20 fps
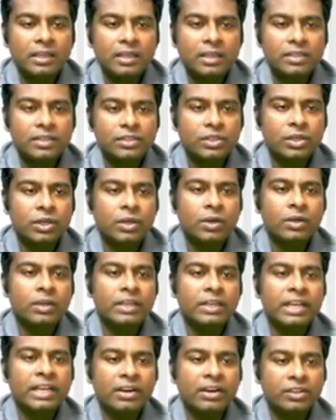
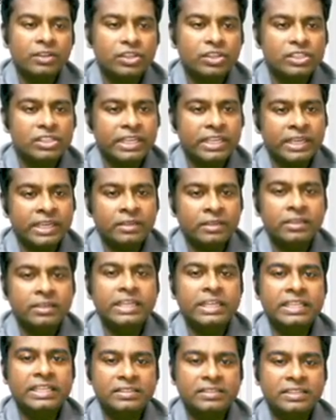So in our question,
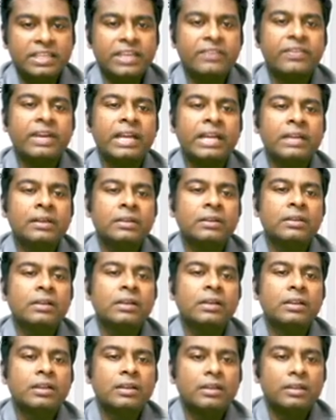it is given
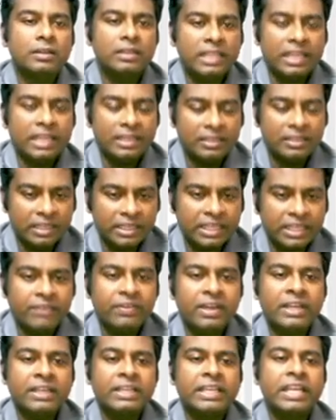the
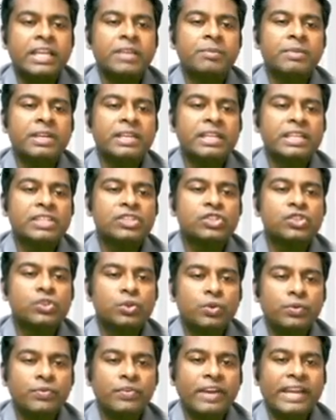given element is
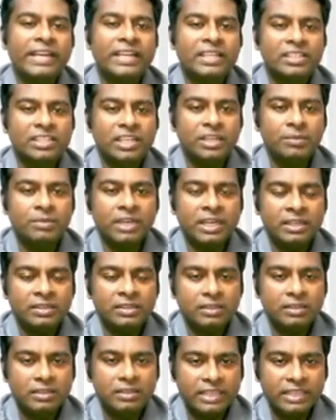two finite
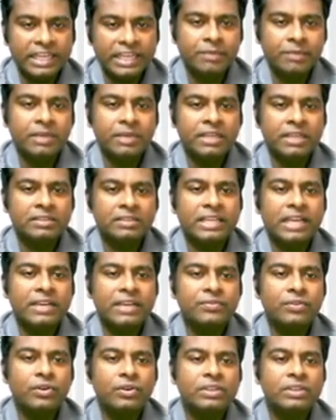element. Therefore,